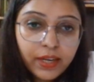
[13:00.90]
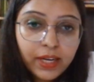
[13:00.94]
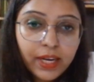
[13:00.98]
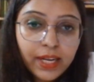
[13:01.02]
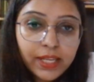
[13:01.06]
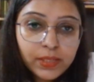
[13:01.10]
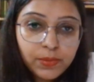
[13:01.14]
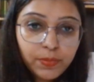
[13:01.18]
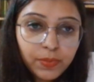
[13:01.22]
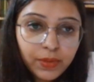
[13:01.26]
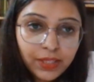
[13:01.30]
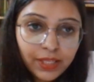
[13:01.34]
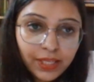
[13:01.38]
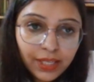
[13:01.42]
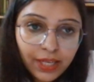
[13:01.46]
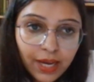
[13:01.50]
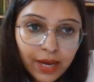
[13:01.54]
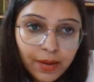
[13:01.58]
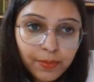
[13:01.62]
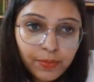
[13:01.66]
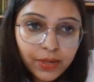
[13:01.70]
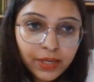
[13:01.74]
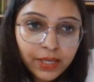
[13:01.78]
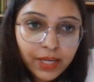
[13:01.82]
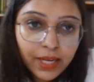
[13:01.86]
in sp3
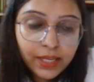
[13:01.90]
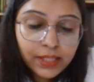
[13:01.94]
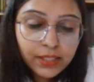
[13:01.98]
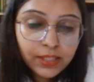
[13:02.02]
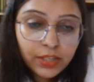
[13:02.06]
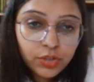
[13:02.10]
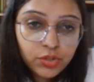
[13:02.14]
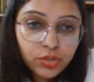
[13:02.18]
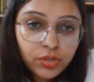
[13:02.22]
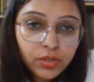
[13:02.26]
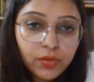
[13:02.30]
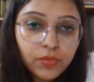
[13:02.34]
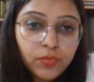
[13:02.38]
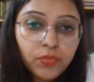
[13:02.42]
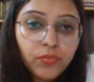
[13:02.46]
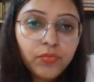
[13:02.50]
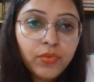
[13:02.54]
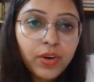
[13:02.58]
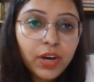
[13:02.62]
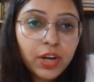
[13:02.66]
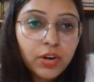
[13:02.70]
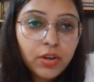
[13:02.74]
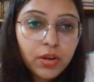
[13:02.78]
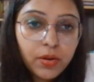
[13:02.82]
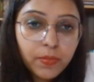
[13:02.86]
hybridization,
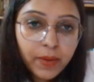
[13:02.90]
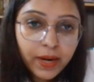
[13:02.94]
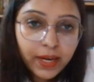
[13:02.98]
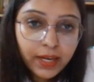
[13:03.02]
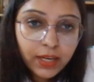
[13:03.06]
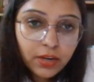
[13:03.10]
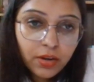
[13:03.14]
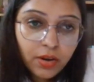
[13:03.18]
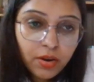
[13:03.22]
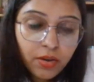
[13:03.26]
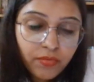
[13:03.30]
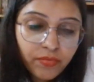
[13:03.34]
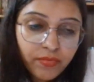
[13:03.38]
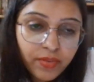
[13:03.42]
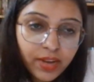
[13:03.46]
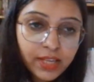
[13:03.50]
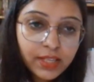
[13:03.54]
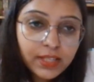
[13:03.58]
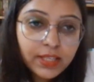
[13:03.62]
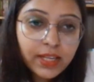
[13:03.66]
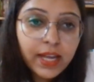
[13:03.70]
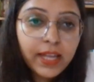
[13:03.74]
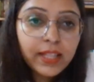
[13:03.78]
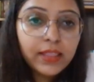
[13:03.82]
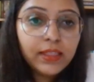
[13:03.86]
1 orbital of
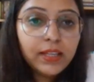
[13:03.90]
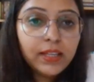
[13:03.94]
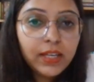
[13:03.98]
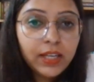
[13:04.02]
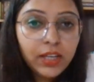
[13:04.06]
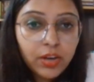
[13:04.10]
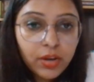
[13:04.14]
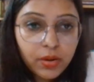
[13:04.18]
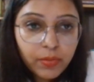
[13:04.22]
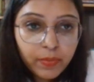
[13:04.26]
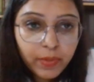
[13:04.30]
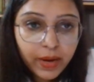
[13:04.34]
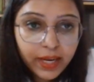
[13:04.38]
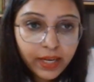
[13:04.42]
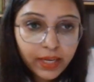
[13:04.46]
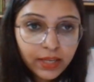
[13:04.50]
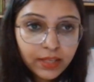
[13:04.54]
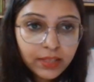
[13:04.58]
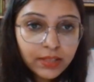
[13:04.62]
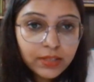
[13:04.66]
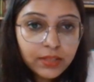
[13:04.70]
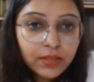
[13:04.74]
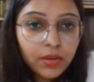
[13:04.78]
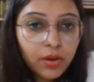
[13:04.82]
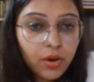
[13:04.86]
s and 3
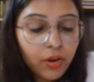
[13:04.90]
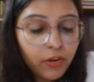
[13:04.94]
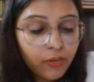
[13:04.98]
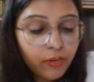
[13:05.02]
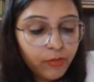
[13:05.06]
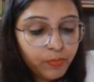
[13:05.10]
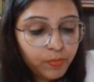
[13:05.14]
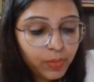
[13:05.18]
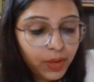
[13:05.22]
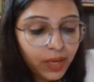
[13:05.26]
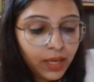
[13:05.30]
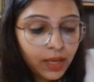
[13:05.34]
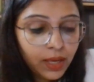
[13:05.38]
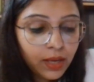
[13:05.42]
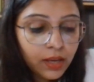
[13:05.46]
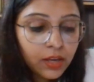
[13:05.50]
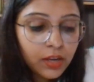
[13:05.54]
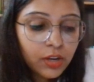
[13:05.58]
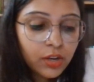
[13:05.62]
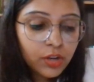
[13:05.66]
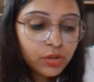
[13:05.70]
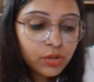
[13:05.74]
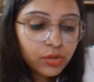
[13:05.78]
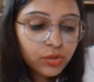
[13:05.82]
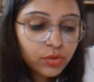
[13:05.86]
orbitals of p.
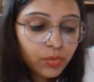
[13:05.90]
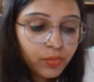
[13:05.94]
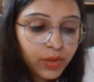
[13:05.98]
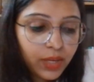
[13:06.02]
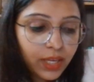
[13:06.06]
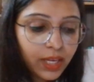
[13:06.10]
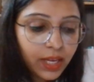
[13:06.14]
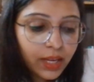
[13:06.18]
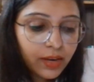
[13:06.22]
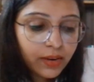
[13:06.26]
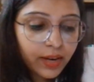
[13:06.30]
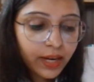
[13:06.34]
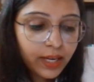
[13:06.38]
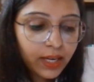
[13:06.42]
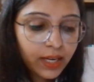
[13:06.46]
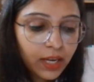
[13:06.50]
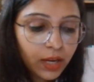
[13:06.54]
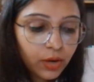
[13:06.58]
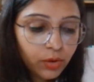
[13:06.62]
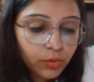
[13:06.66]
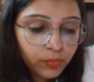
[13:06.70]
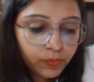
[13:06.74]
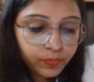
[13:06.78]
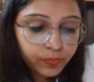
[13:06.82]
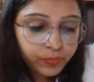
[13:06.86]
So we can write
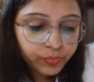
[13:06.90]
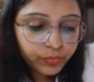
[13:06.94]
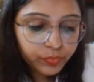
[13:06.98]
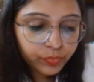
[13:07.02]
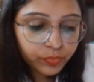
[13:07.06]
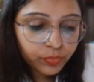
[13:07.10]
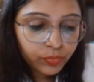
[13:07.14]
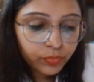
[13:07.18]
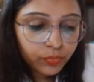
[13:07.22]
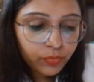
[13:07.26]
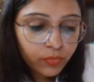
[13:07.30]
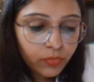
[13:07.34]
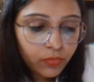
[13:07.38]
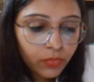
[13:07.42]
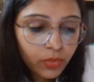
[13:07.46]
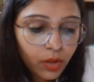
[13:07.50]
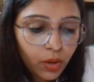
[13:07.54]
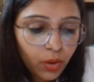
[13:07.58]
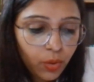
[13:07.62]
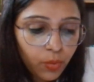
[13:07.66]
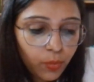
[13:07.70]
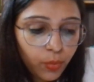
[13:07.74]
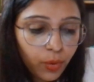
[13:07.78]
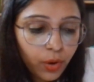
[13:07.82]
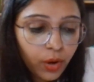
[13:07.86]
down
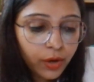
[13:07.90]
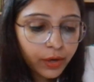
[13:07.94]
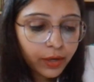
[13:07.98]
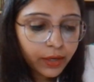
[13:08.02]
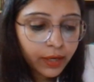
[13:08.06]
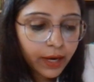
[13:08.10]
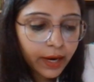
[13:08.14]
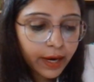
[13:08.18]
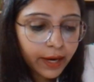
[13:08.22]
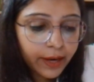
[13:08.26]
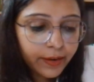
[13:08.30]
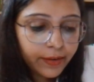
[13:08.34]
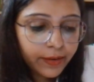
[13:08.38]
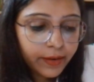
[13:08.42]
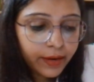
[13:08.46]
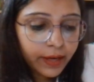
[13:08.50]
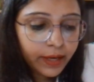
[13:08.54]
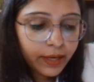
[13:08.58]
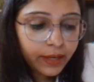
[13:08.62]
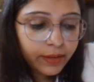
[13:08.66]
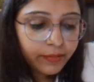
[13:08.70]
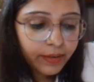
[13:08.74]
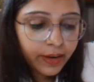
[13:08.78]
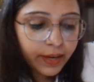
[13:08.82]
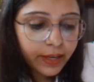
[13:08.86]
what?
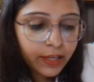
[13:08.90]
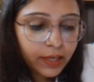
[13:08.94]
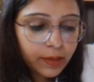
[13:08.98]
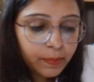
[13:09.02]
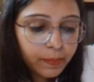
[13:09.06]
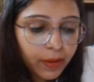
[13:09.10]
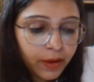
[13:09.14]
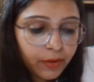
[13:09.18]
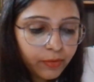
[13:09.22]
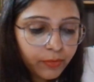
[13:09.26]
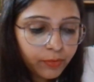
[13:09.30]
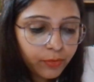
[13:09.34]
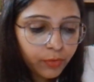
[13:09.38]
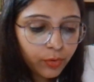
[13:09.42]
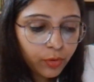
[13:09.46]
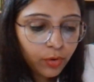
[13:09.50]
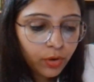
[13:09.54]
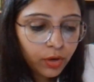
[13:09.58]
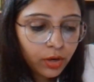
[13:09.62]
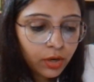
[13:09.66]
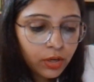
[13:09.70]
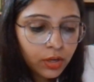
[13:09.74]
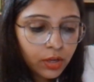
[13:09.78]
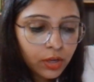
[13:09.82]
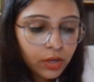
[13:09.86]
100 divided by
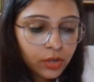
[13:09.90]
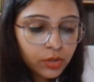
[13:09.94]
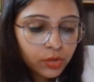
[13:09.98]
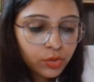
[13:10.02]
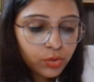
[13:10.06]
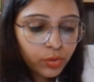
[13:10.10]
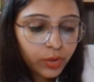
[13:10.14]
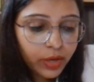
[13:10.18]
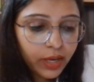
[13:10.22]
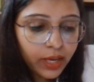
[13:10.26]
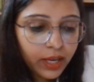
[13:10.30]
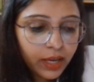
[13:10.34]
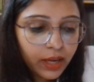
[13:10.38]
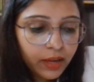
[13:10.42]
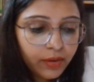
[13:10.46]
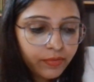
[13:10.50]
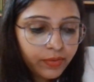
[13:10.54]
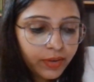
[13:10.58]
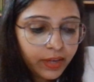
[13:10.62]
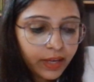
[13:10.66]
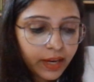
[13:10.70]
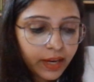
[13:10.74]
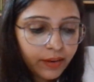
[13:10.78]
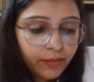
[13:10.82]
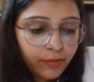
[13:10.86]
4. So here
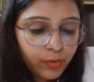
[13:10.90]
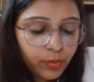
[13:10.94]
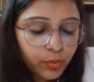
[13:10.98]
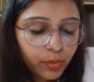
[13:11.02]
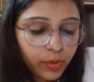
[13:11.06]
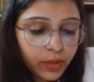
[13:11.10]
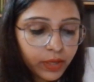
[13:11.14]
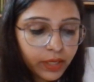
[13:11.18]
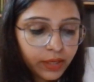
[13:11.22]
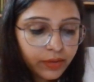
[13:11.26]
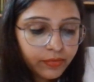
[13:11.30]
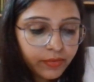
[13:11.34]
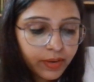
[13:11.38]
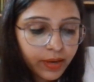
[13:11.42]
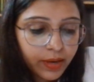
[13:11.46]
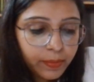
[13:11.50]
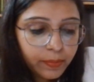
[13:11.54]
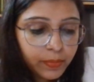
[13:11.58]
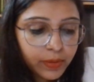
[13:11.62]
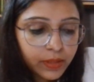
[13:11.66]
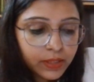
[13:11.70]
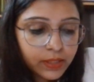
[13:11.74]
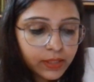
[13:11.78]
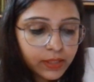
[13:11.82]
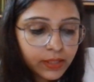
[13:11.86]
we have
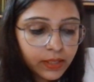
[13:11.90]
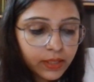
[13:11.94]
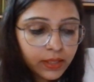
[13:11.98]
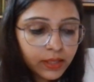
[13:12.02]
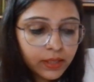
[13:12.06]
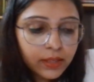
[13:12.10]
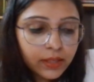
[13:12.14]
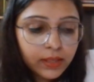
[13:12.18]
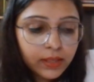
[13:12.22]
25%.